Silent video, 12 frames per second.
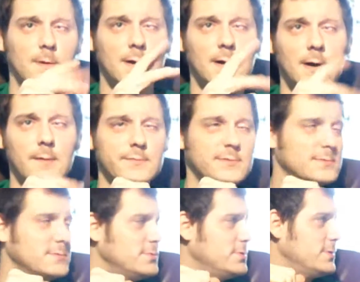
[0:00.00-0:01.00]
hops
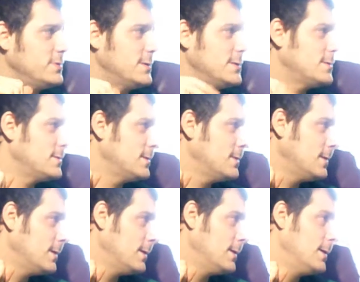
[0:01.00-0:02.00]
and shit,
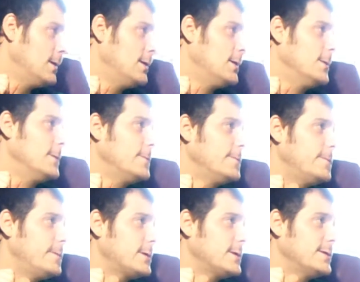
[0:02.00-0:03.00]

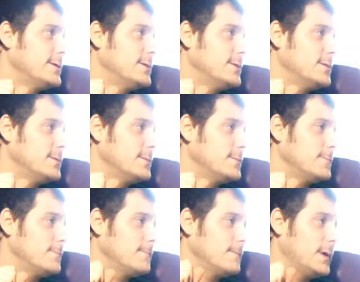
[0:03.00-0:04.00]
fucking
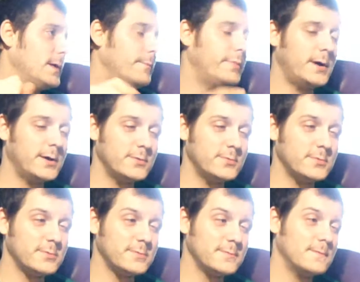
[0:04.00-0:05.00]
I
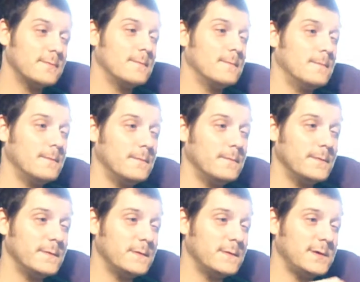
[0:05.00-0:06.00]
bottled
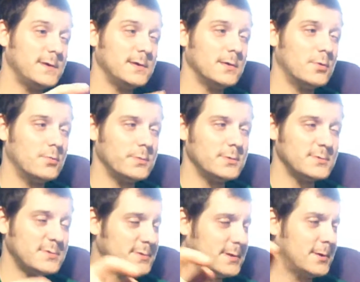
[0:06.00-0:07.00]
the oatmeal
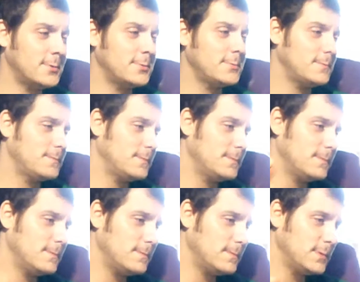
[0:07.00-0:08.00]
stout.
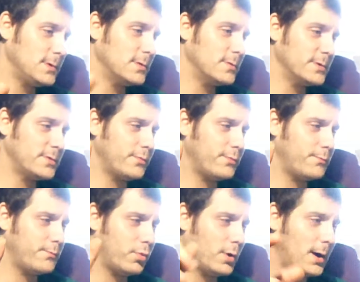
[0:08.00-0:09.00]
You know, it's
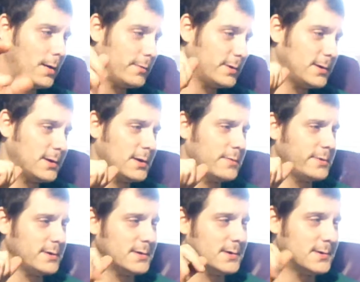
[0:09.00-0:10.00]
probably gonna be
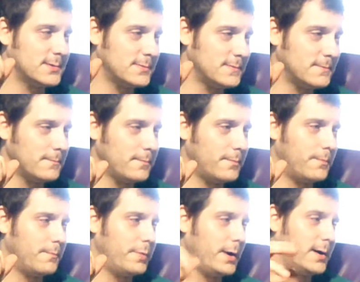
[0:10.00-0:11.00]
done
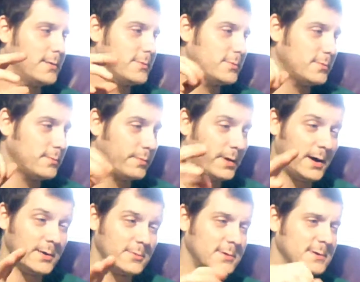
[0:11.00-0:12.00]

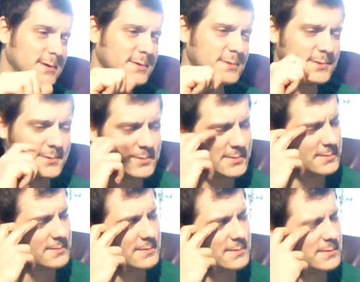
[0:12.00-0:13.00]
bottle conditioning
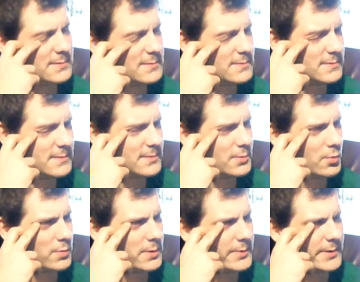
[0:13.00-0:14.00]

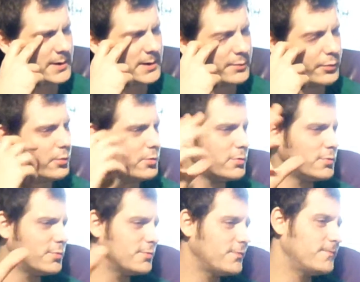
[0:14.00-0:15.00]
around April